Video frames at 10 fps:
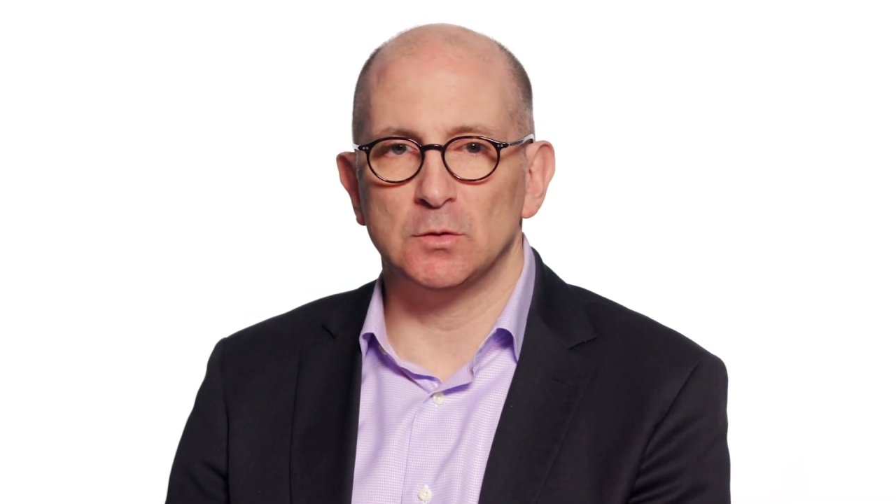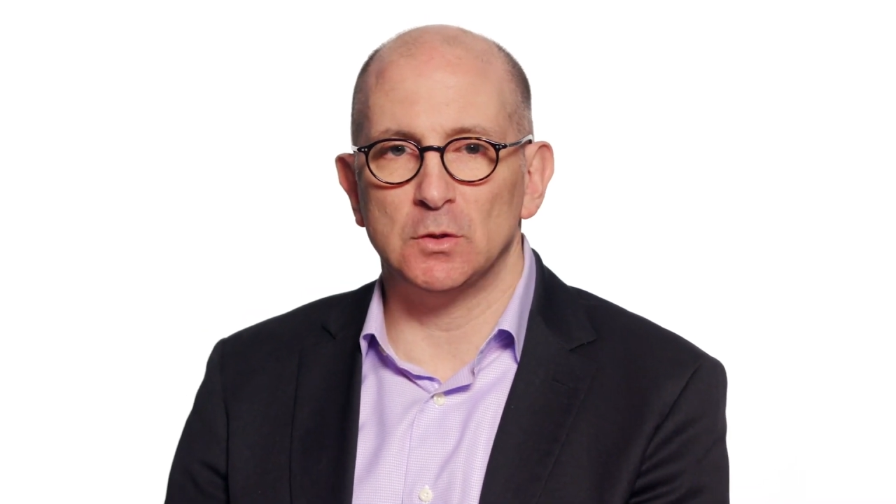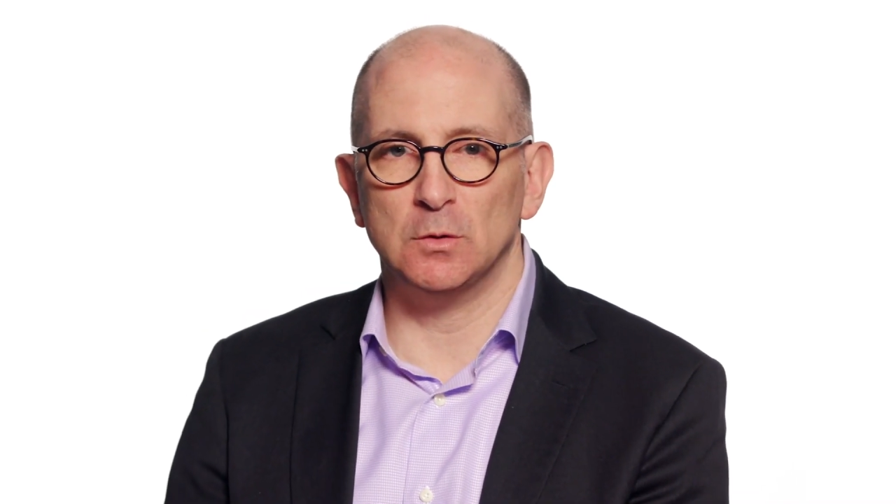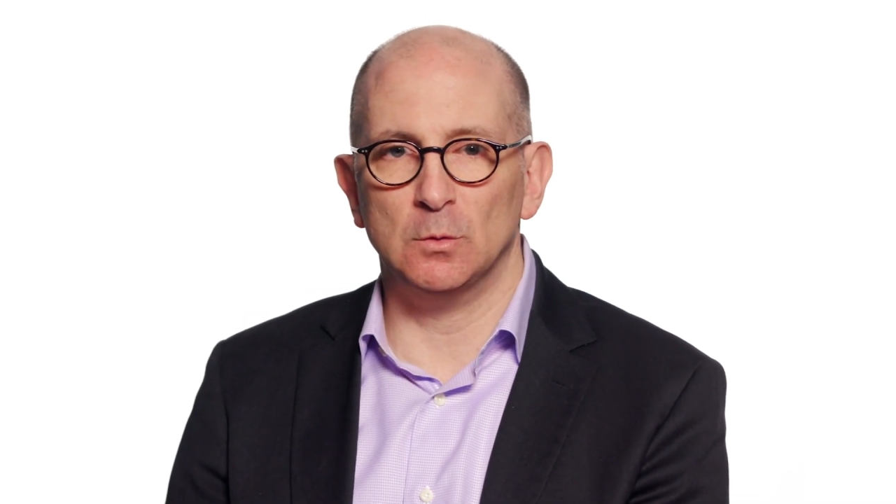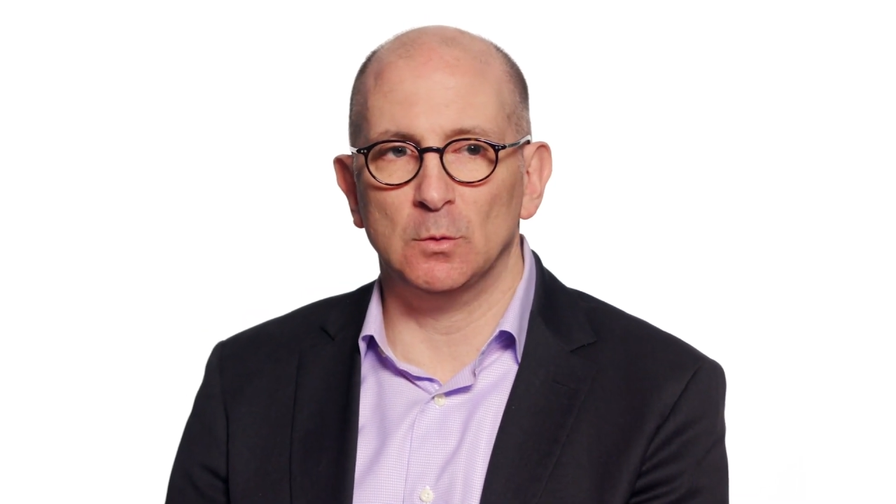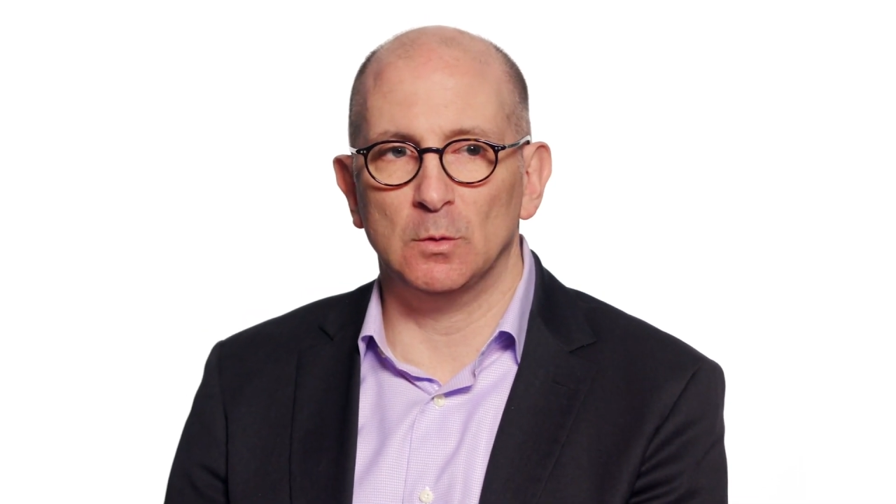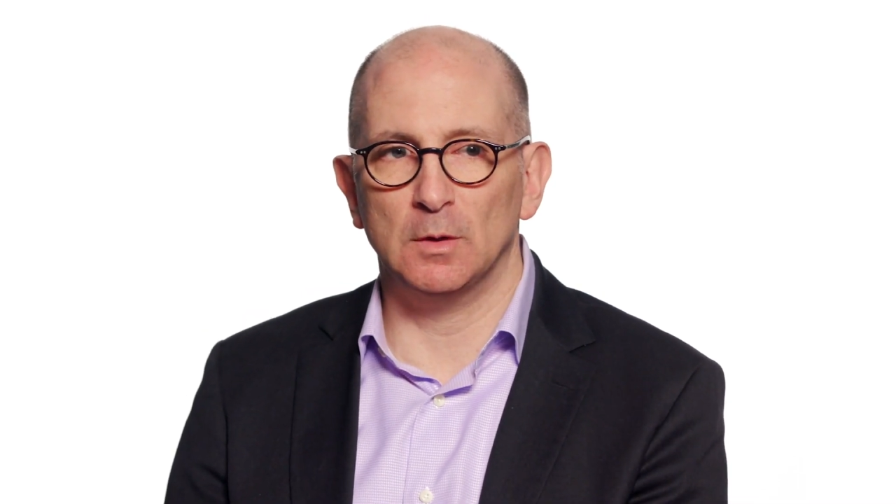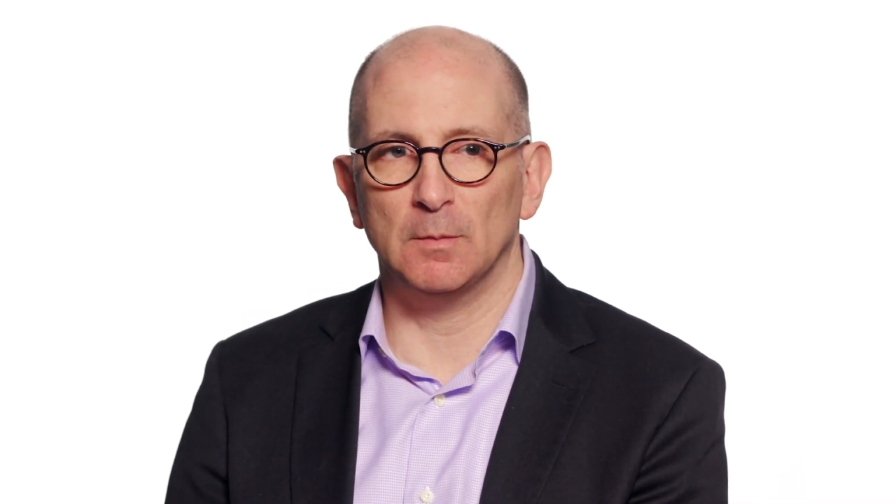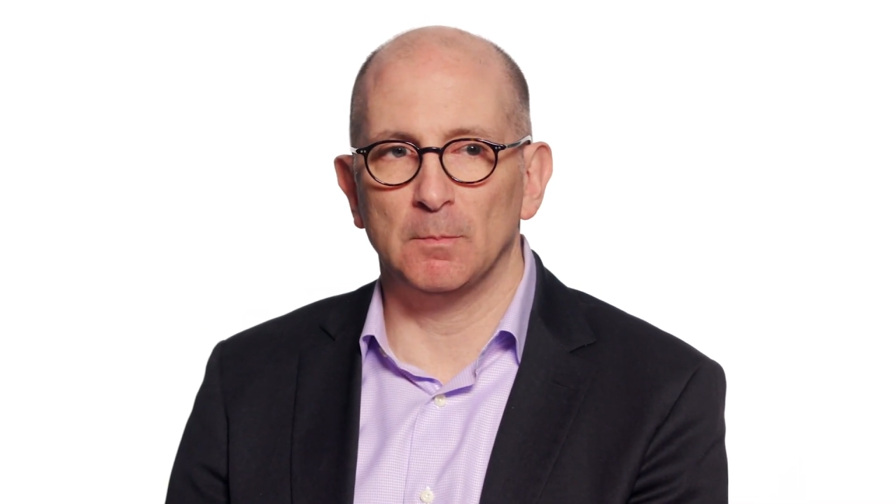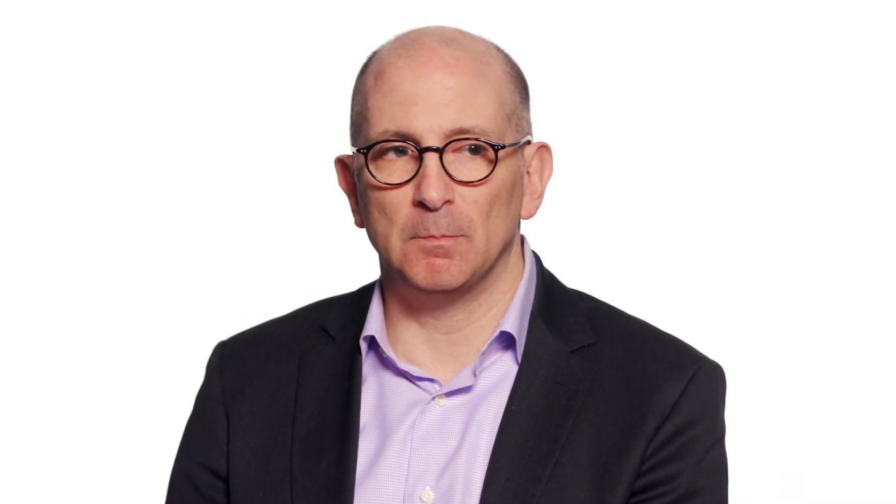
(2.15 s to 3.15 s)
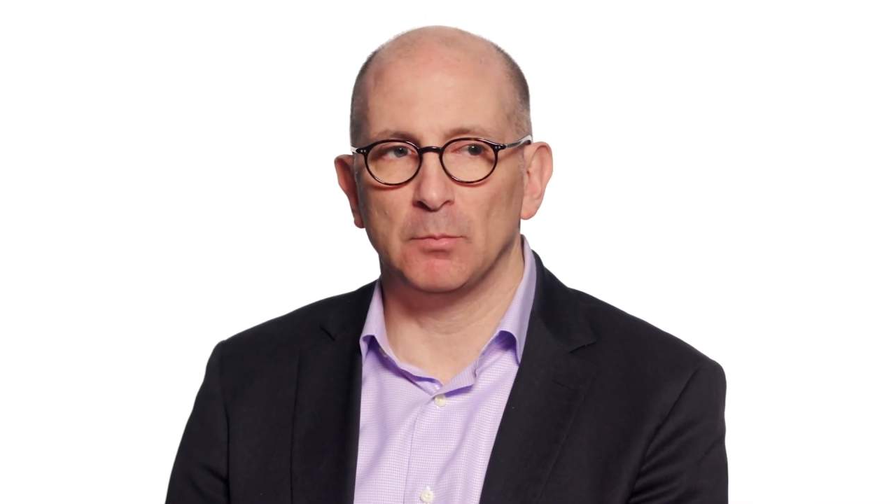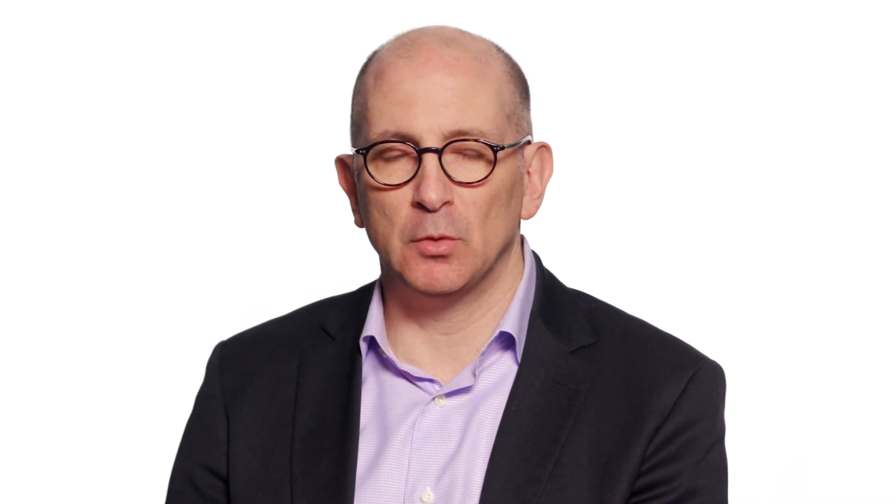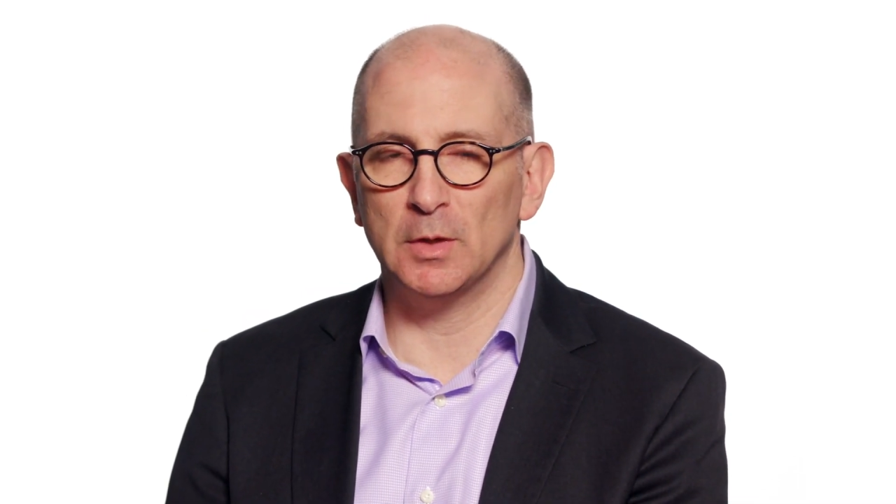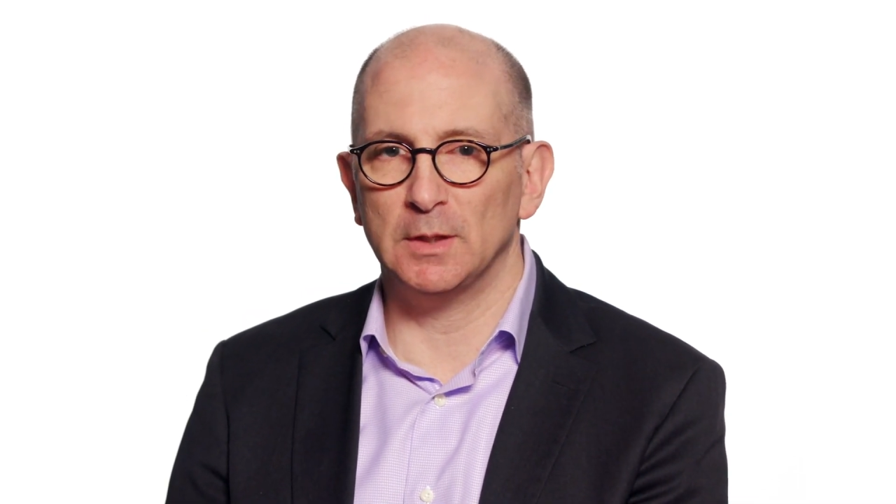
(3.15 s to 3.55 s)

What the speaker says: to put